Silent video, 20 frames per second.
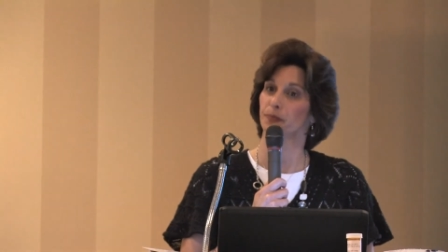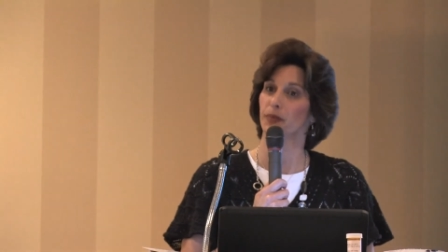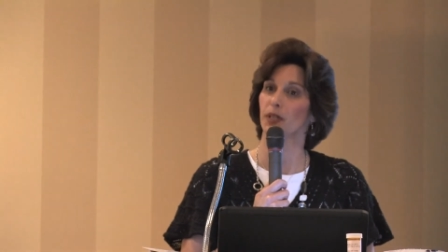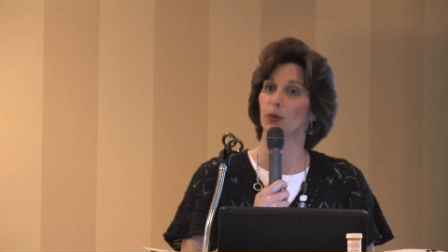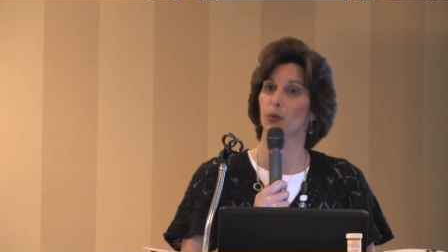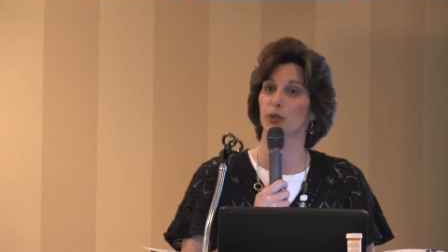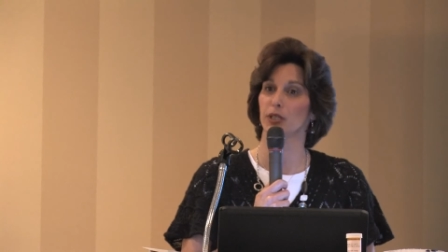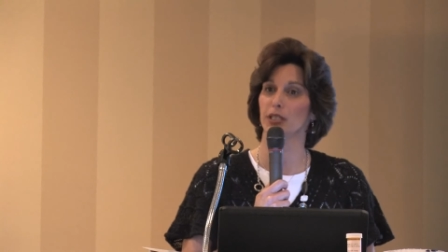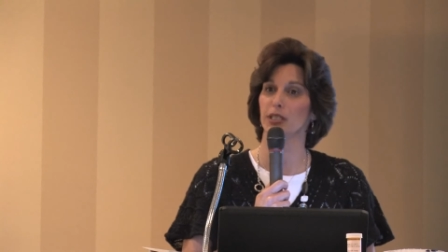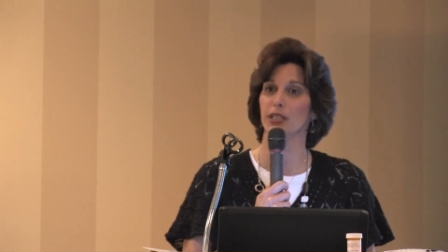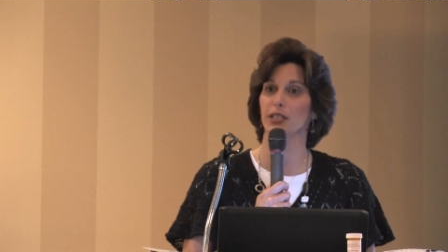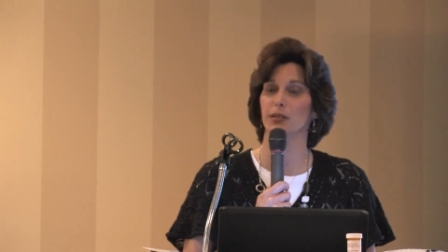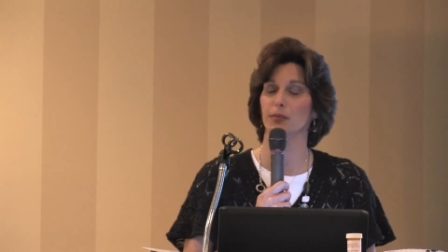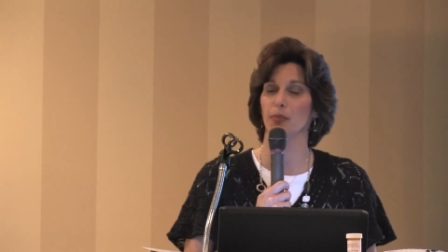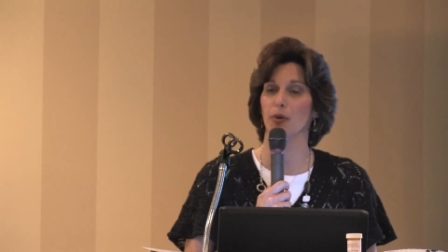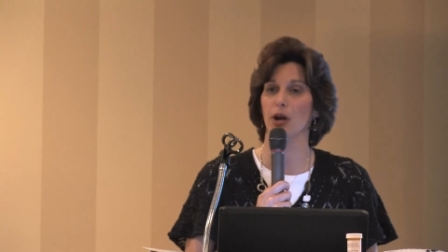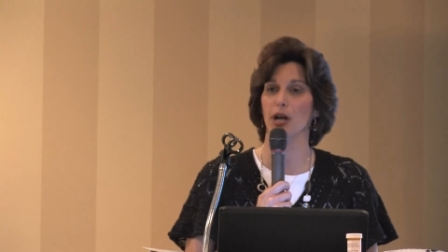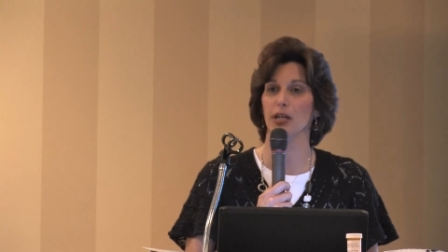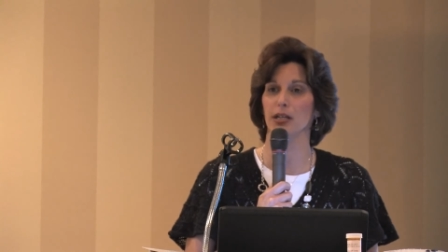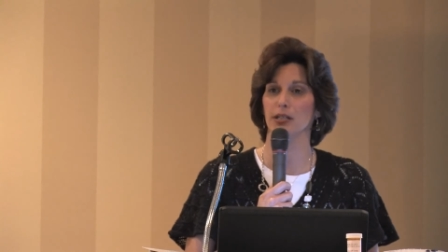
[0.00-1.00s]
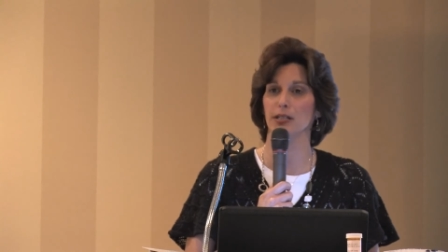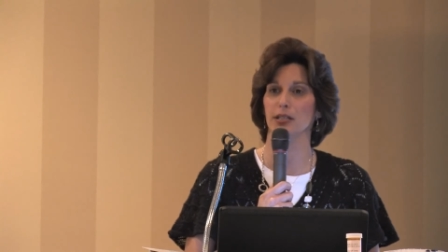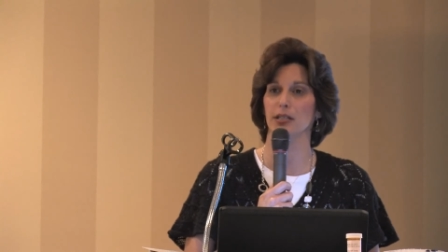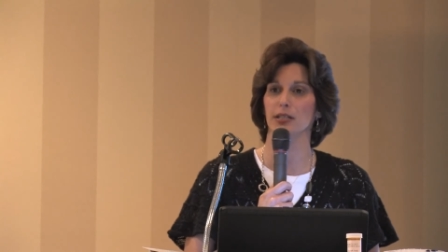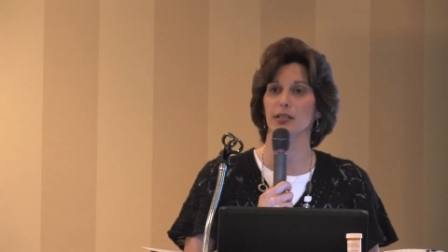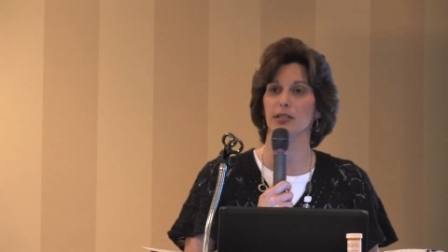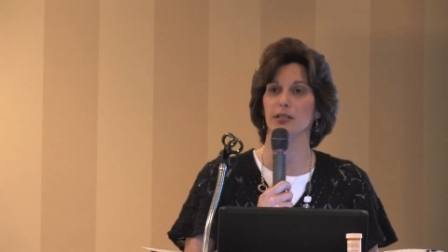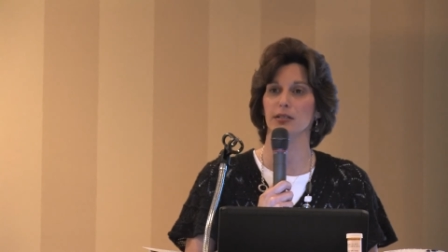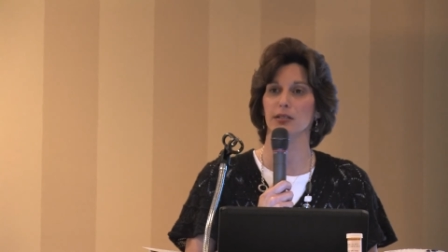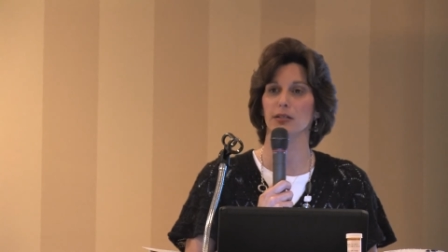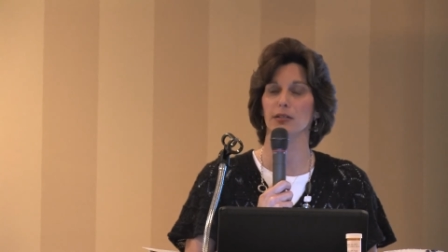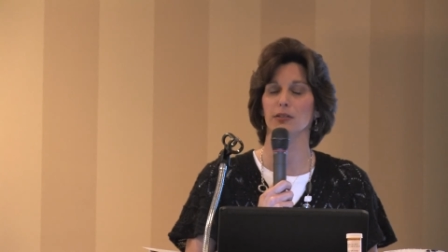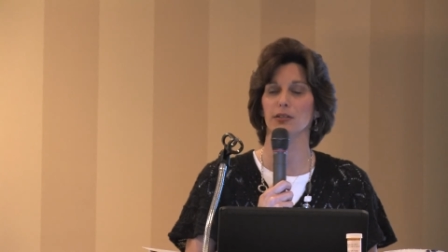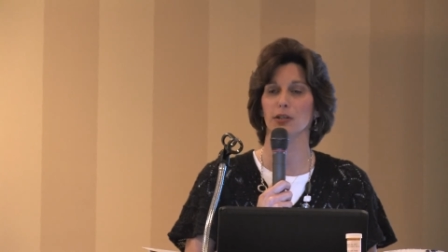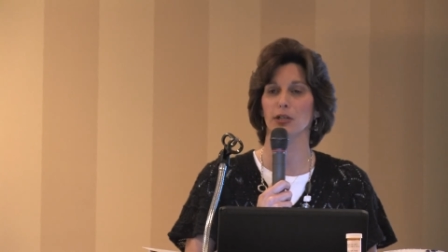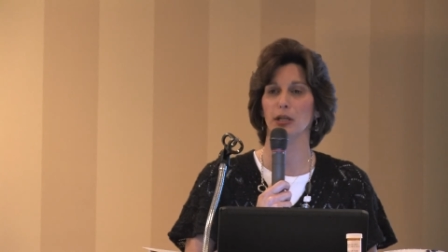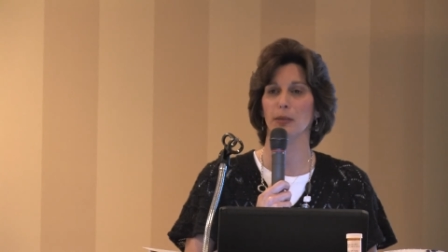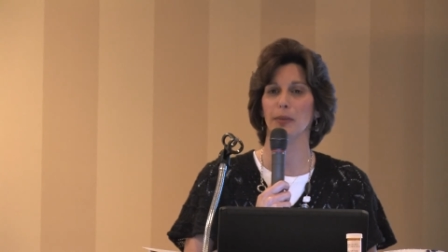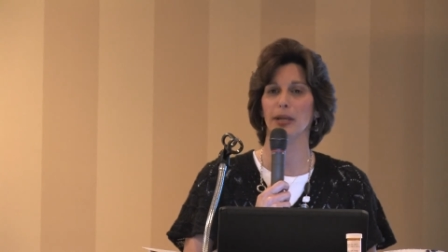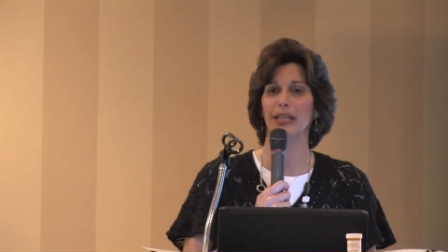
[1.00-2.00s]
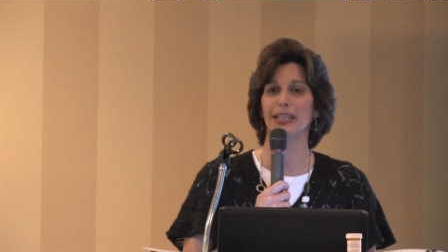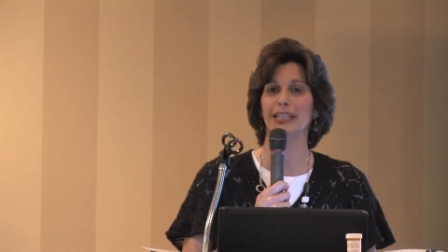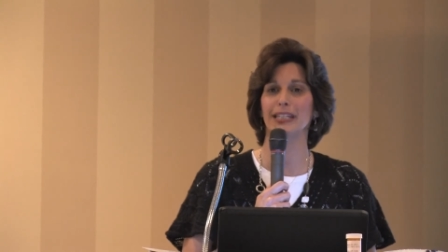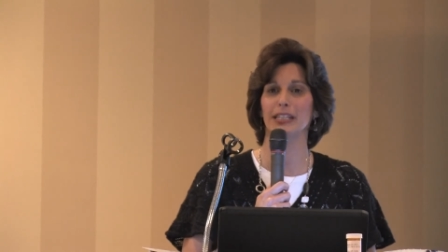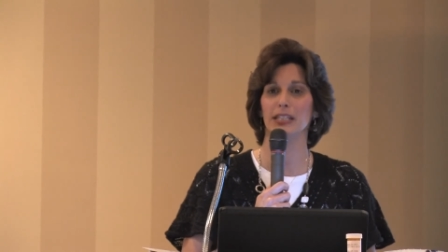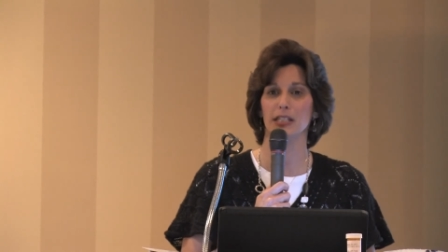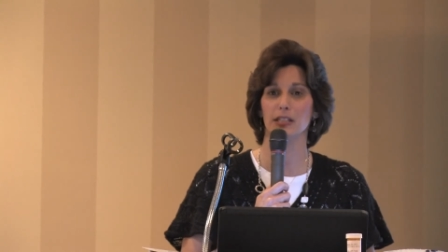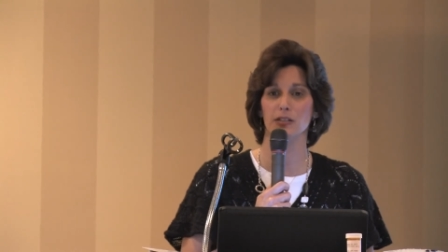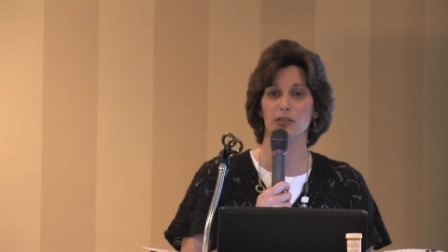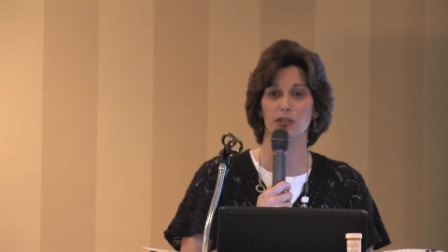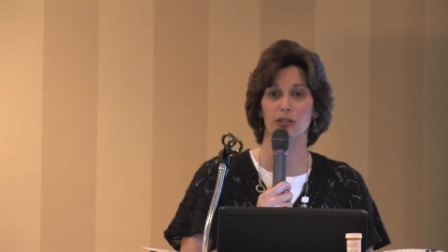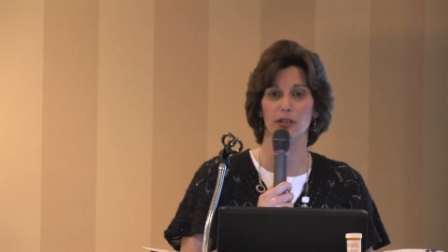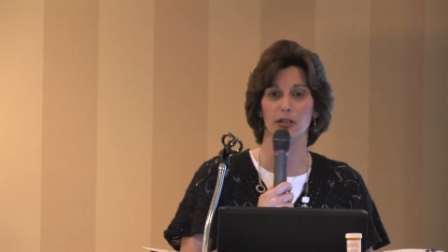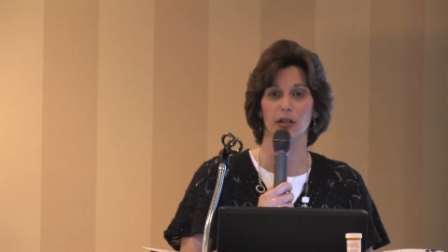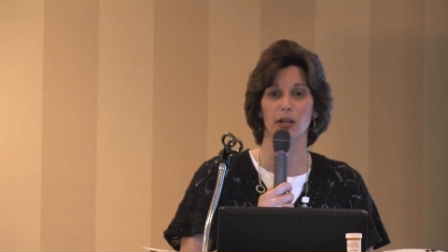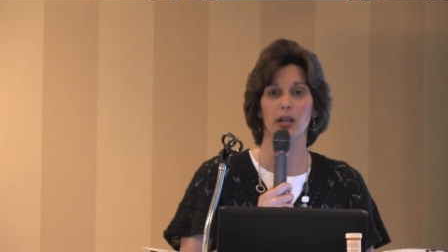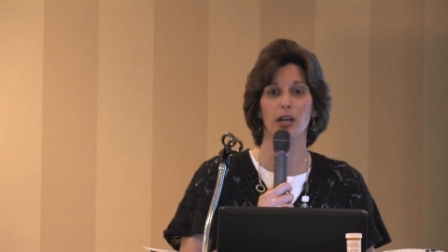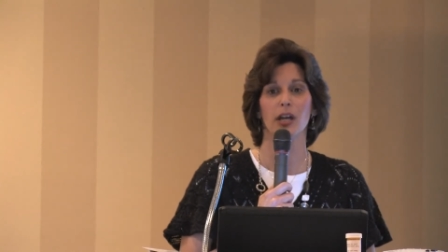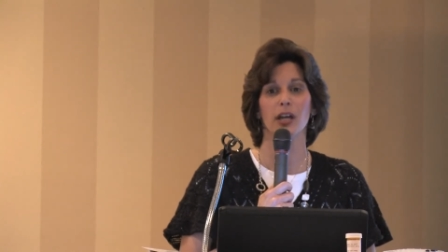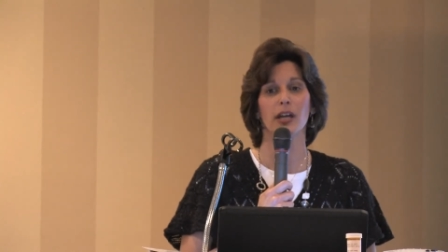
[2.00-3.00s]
that we need products like this, that it's going to make it easier.